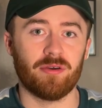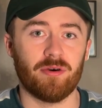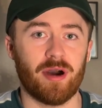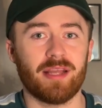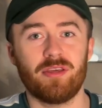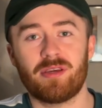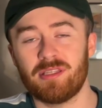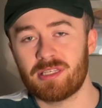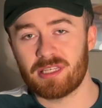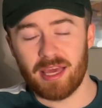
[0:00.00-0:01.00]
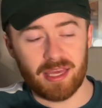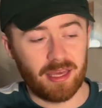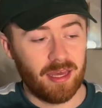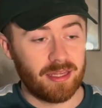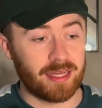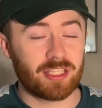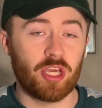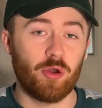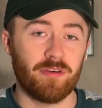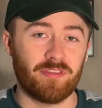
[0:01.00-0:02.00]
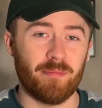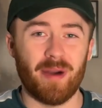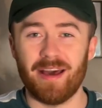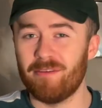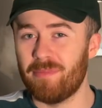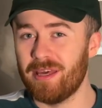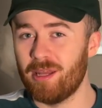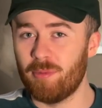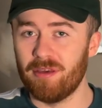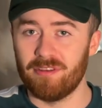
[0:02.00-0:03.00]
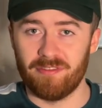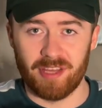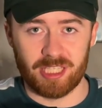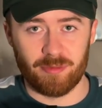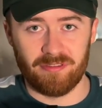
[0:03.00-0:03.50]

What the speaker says: d'Or, and you can say that 2 of them might have been a bit of a defensive